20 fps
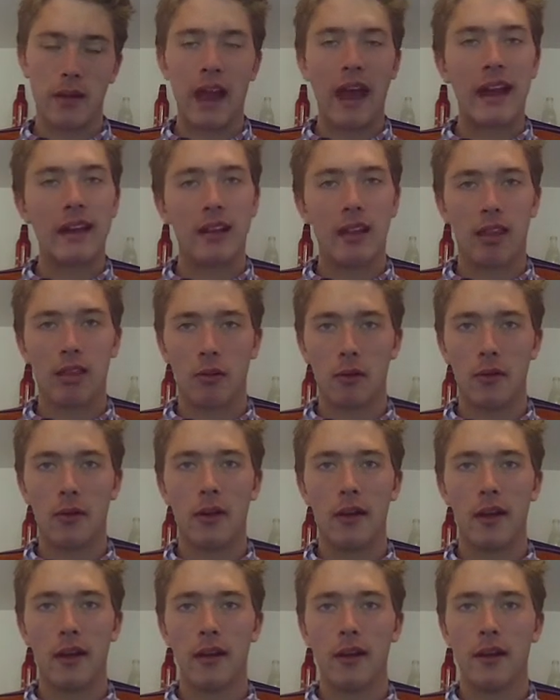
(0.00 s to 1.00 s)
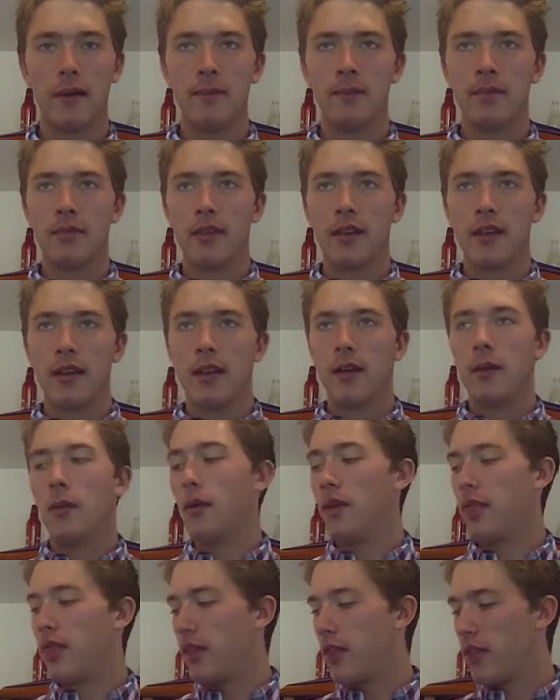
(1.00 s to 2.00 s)
get destroyed
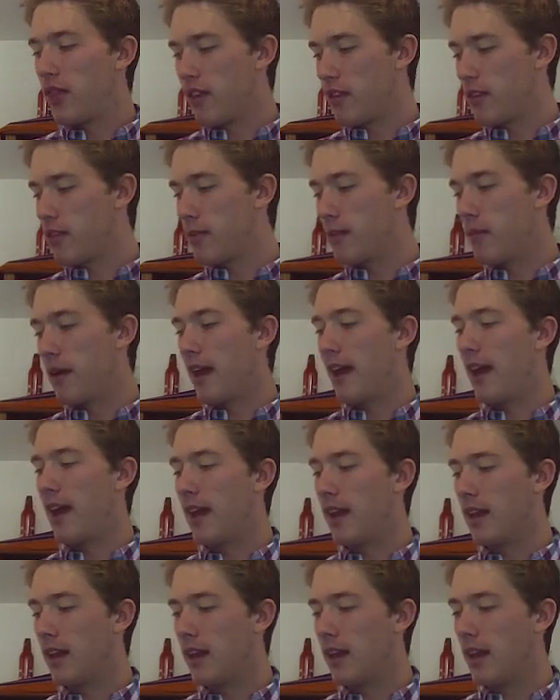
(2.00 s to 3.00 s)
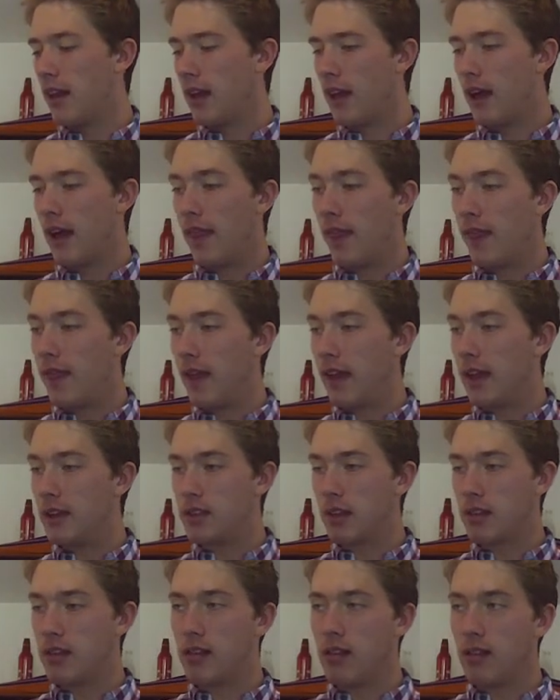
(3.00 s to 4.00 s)
with this man, and they
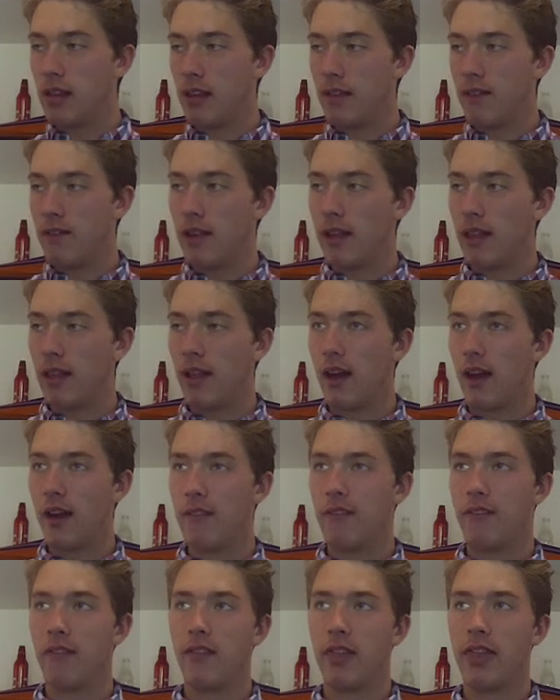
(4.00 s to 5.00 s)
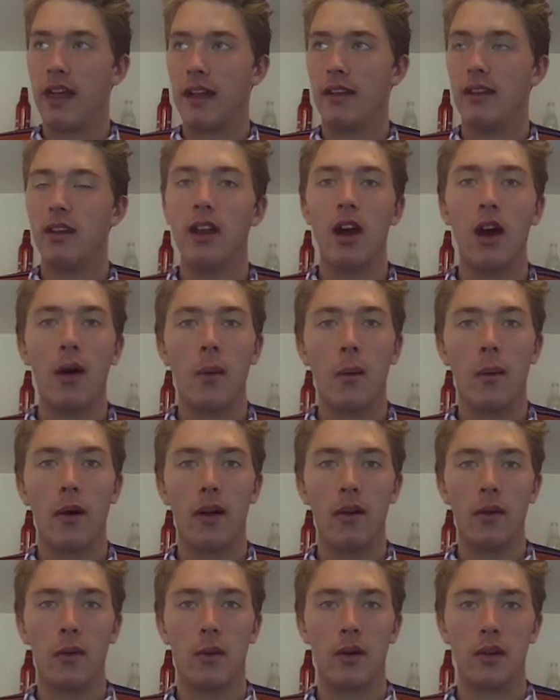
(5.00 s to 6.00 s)
just live a life that no
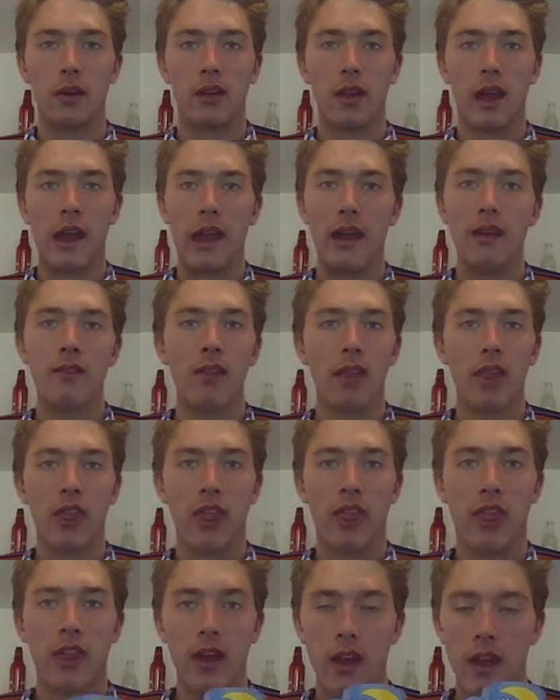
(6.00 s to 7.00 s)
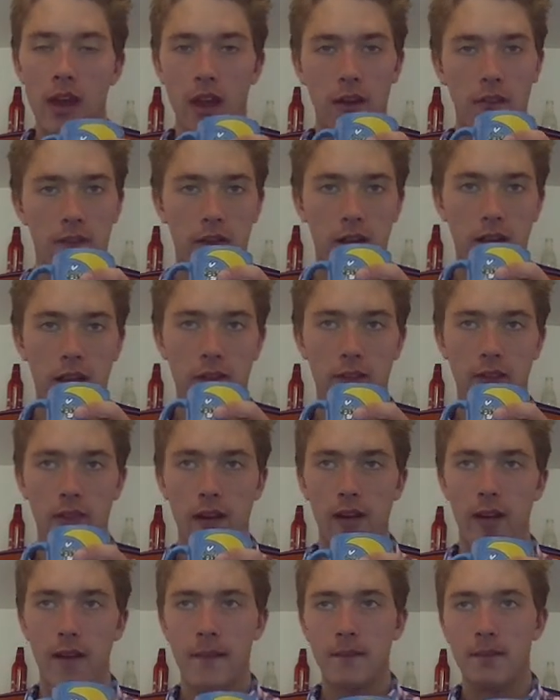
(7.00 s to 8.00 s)
one would even think of, live
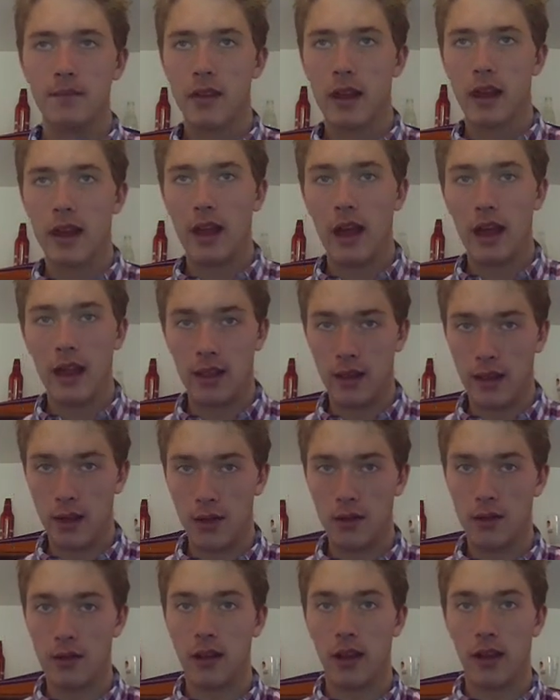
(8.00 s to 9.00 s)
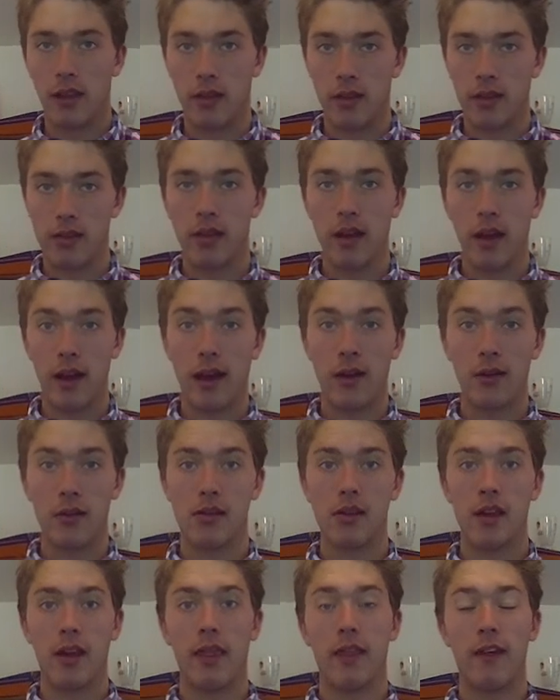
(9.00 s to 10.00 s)
alone in this
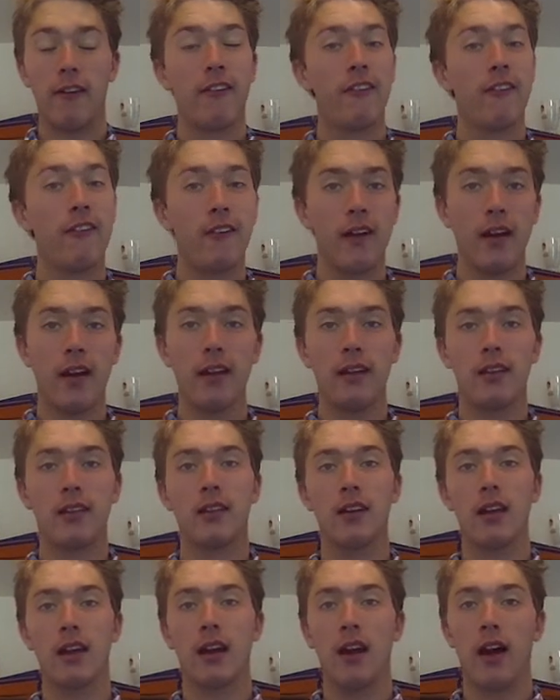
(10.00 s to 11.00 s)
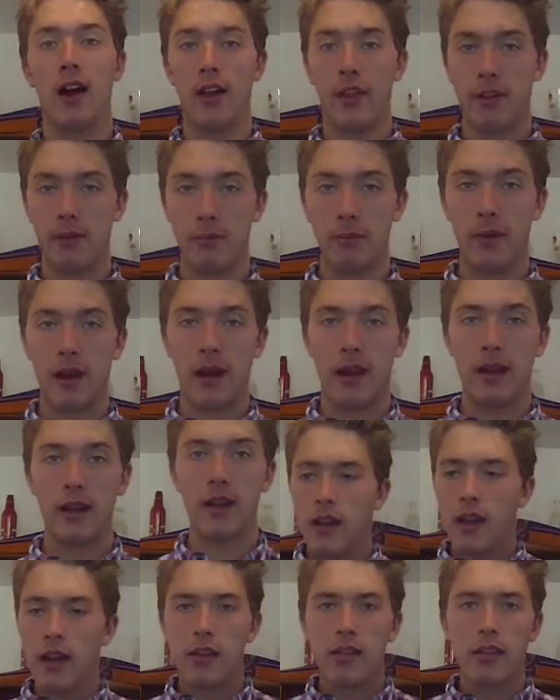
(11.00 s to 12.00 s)
house, and they fight other men.
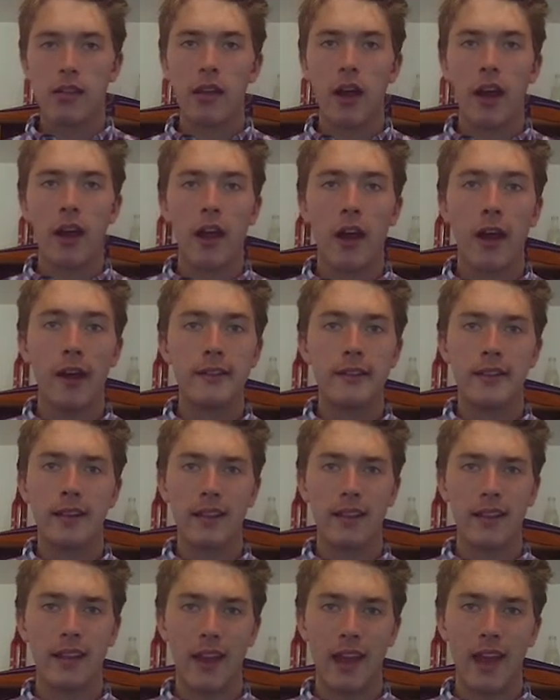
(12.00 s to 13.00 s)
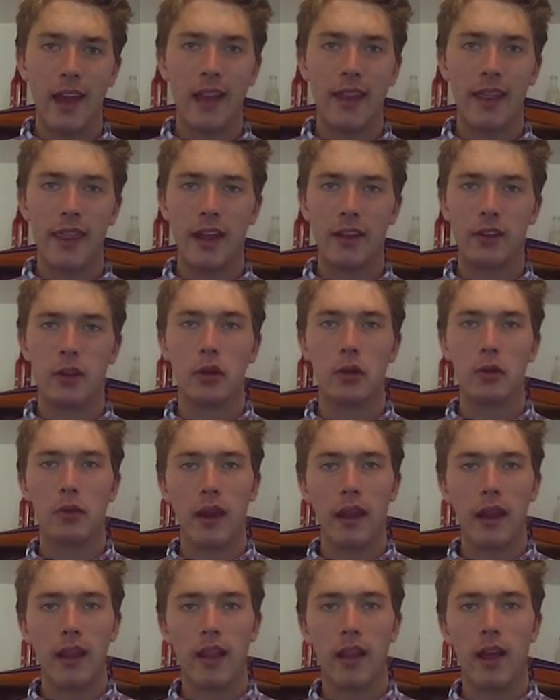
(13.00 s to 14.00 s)
It's not until the end that you
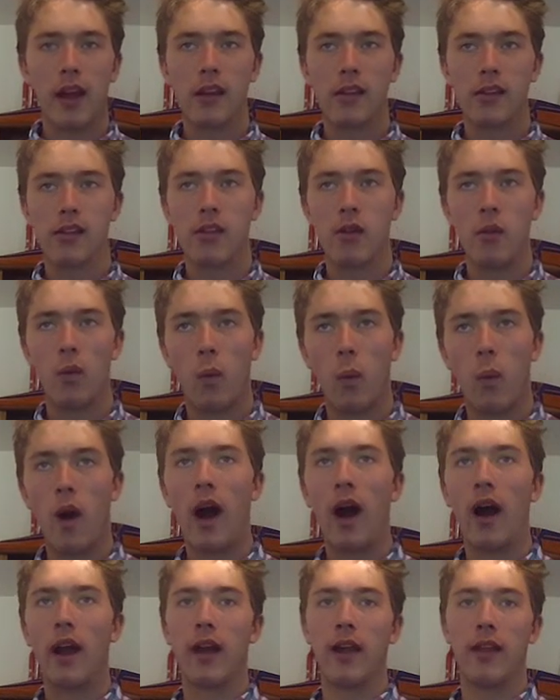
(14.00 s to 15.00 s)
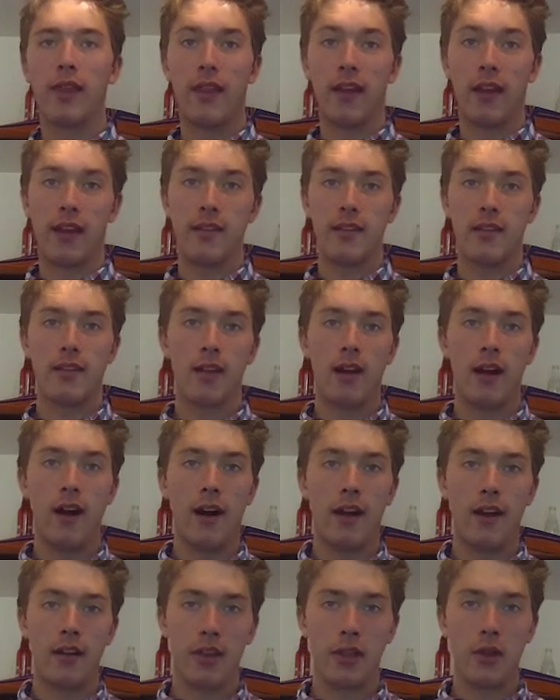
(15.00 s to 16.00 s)
realize why things
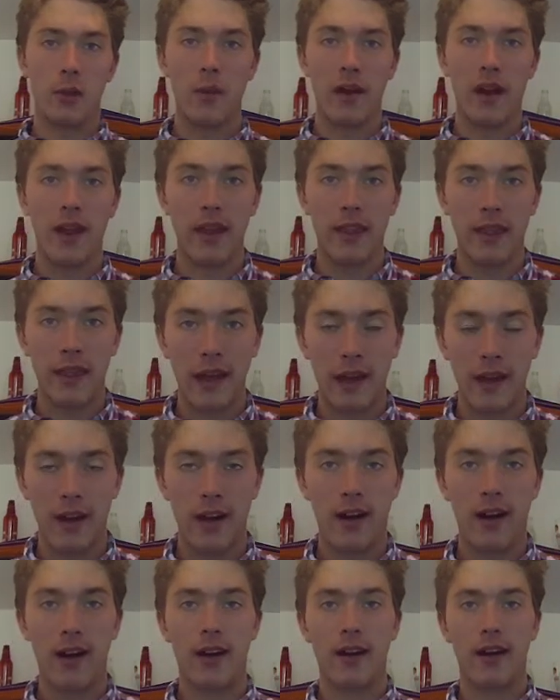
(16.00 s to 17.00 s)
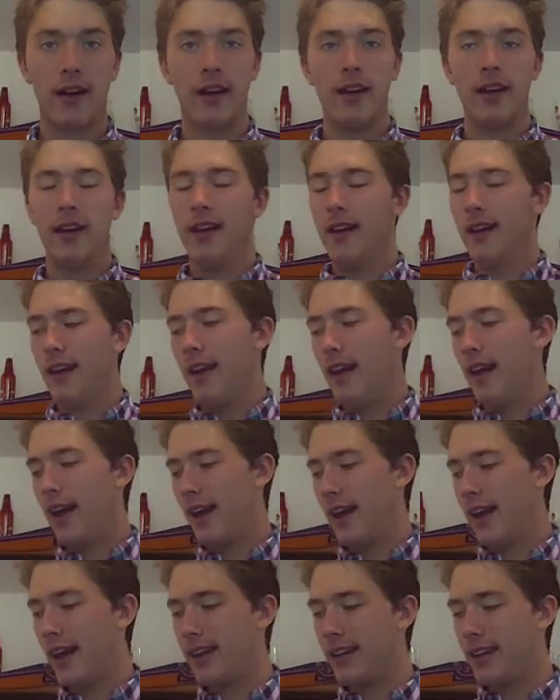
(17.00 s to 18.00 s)
are the way they are.
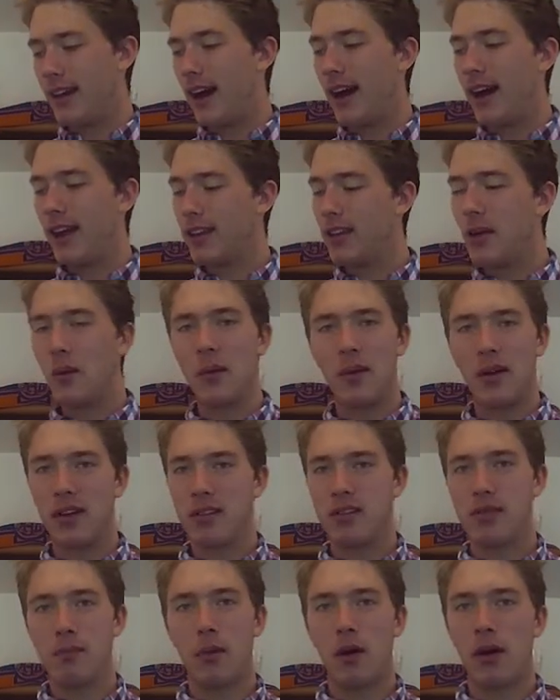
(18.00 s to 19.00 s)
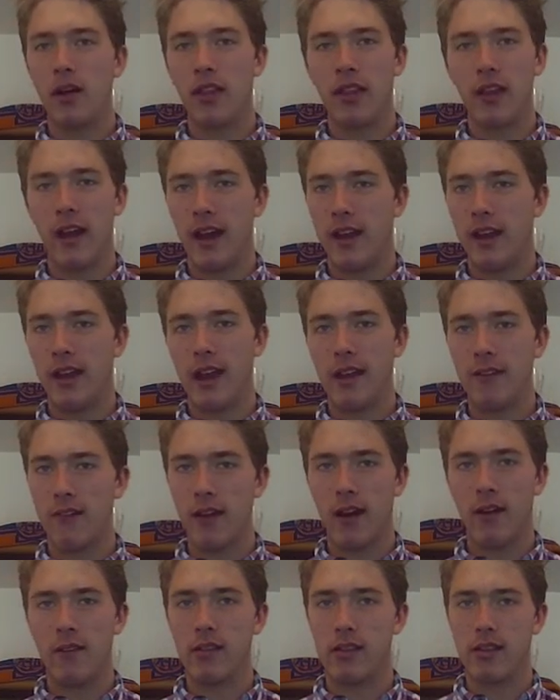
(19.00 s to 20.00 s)
And I don't want to spoil the ending if you
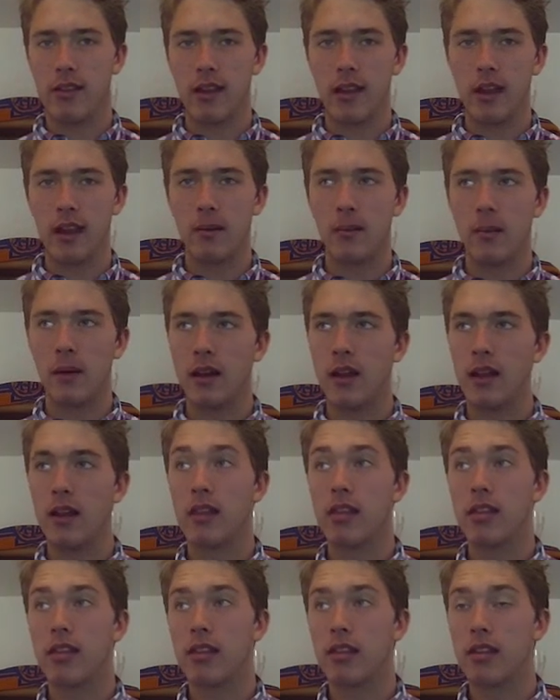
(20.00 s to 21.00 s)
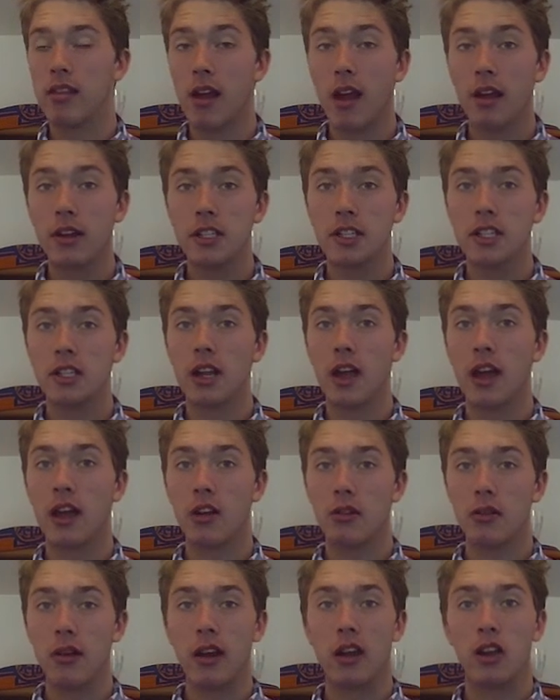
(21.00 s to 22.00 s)
haven't seen it, but it's such a
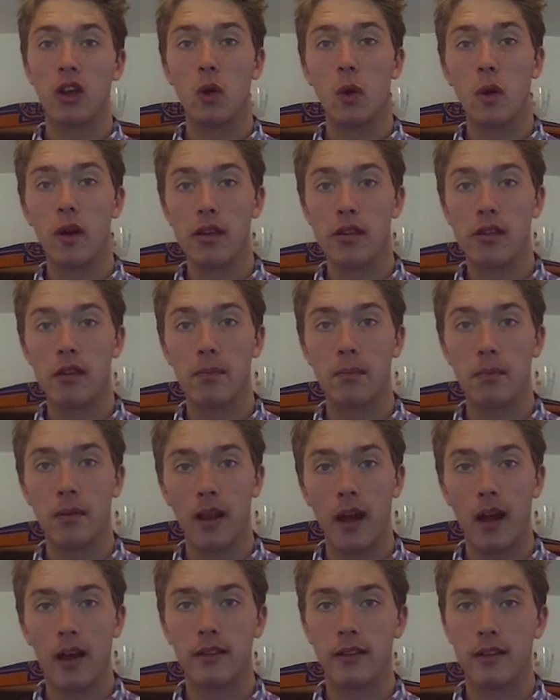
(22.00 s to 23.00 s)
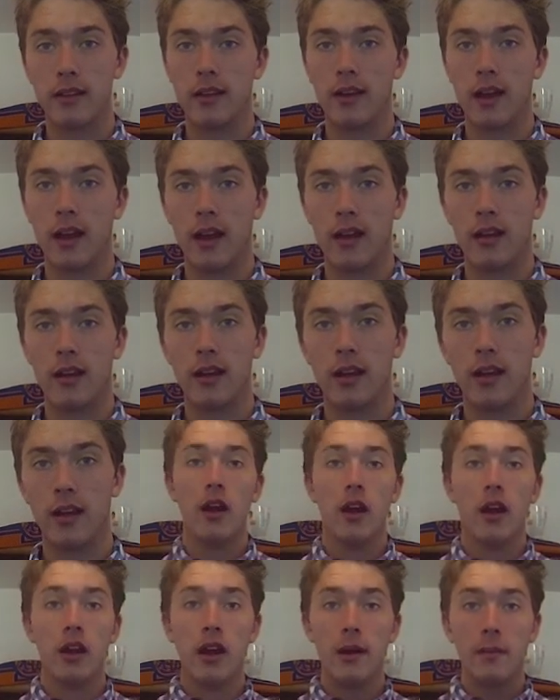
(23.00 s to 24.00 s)
great twisted plot in the end.
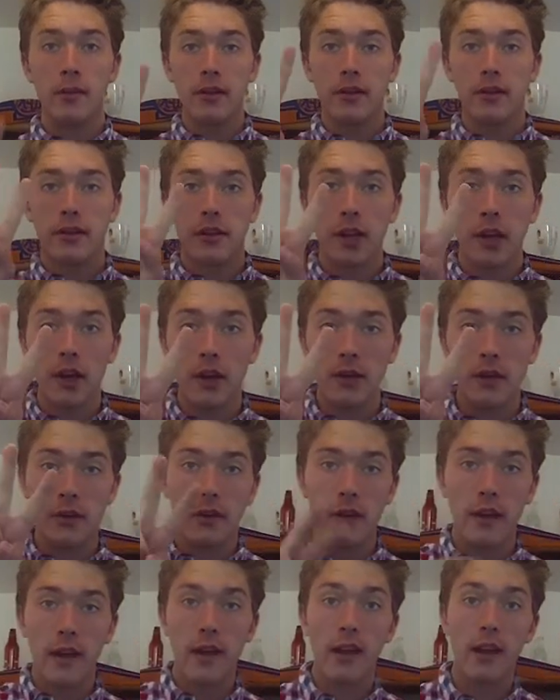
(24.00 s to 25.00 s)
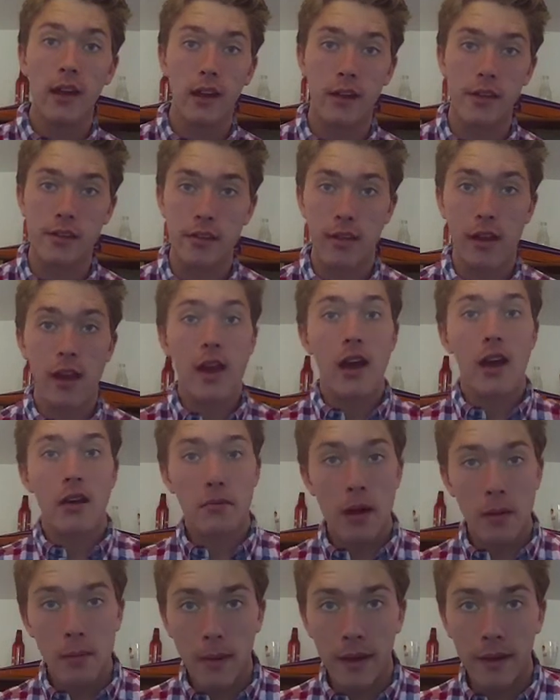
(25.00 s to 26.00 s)
Number 2 is
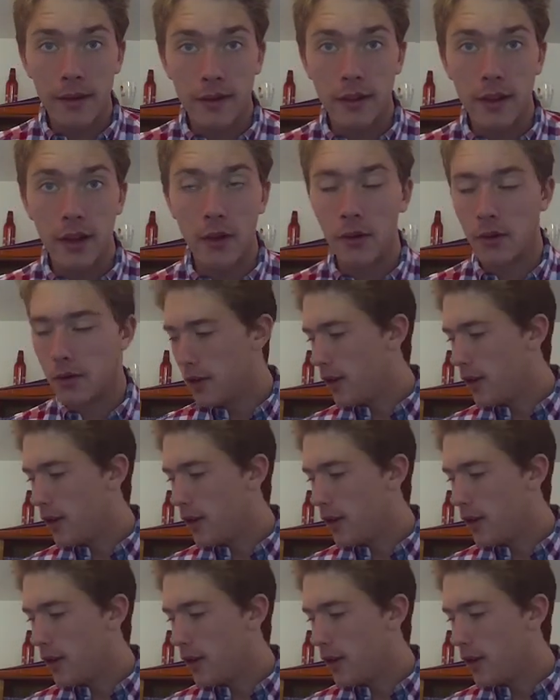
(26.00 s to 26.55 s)
Memento.